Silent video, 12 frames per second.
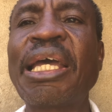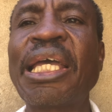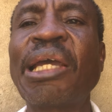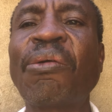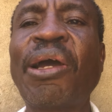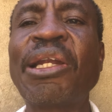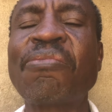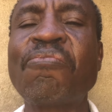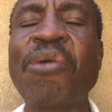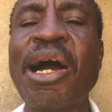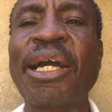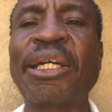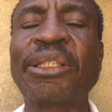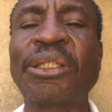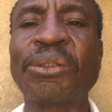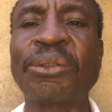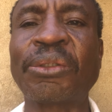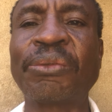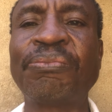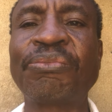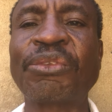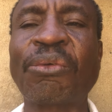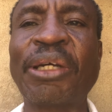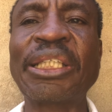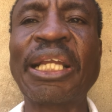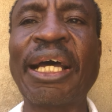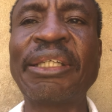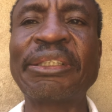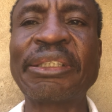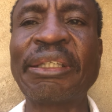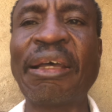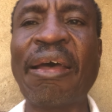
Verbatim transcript: he went back to Westlands